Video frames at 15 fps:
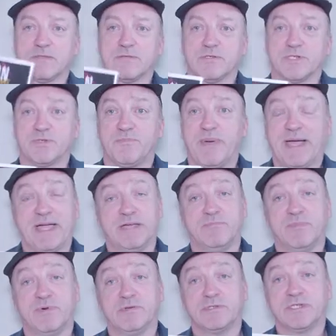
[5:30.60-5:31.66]
just back
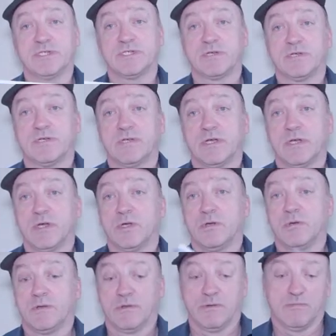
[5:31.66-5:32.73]
and boarded,
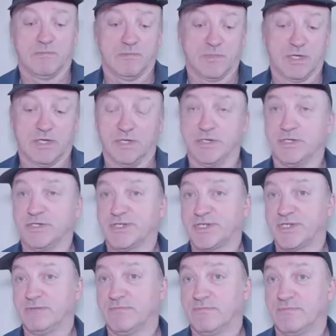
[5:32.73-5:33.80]

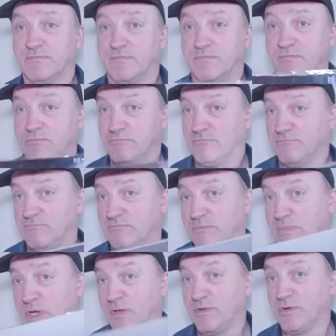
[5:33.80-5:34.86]
because
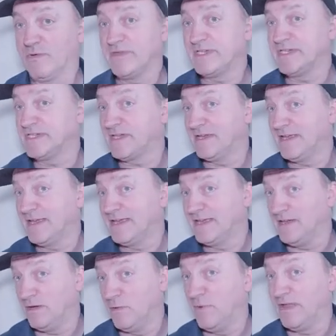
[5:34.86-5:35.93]
although this is
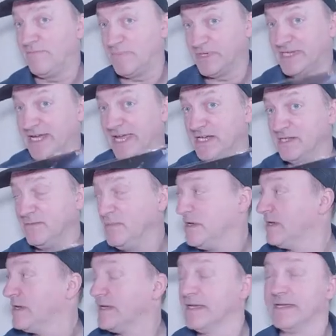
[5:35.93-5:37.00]
a way of protecting them,
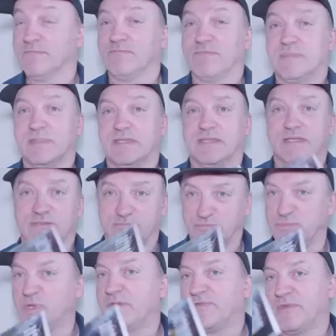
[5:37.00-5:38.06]

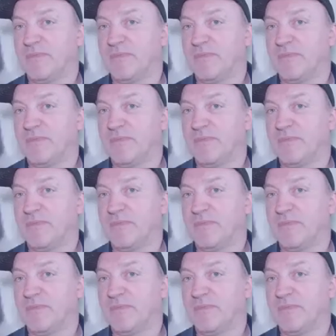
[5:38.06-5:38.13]
not the